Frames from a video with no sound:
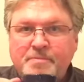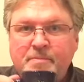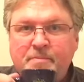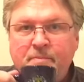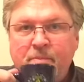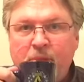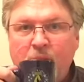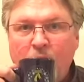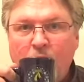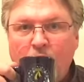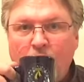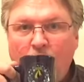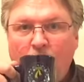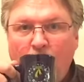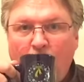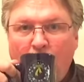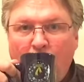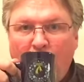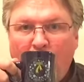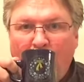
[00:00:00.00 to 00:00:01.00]

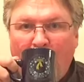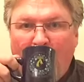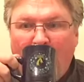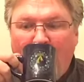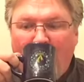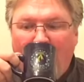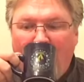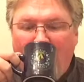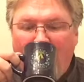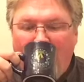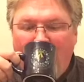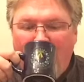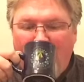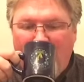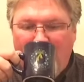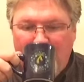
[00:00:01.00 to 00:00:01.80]
Nothing is said.